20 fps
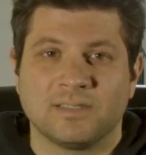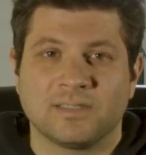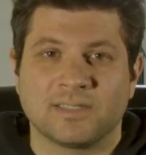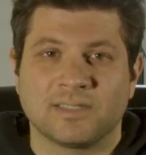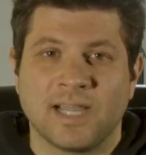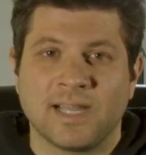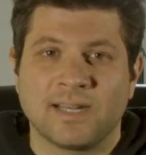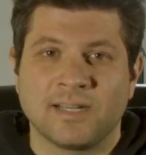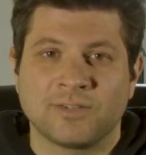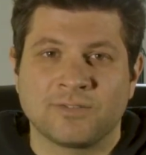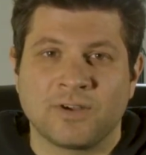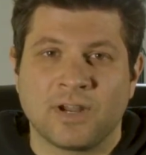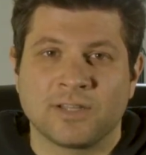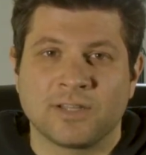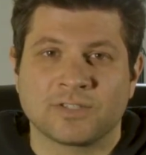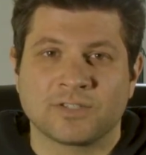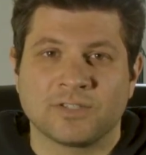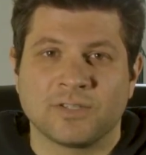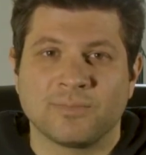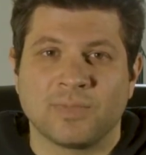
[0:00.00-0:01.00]
Deciding to write a
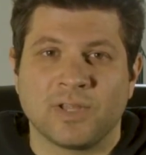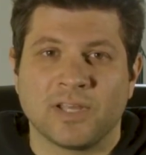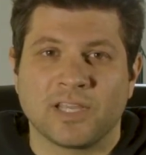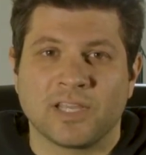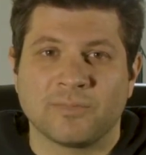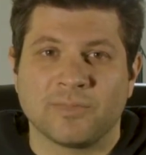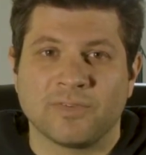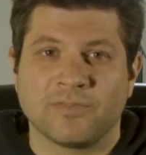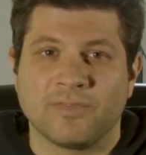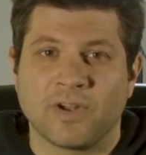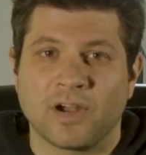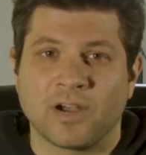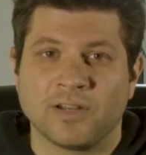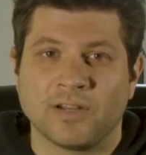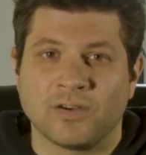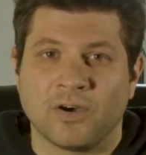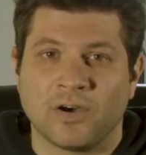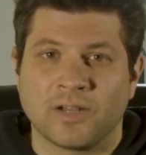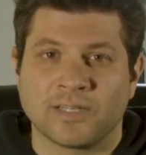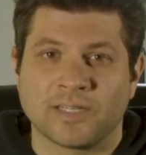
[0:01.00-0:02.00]
screenplay can be very
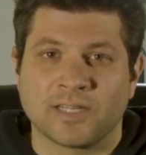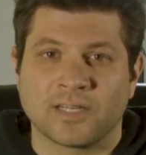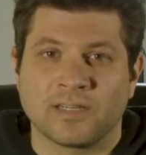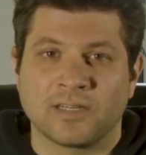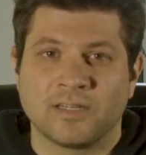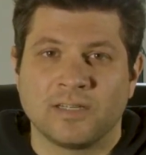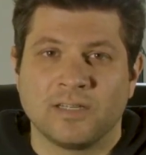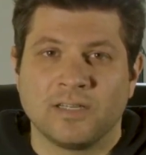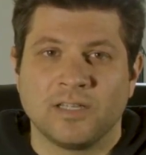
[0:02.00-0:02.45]
daunting.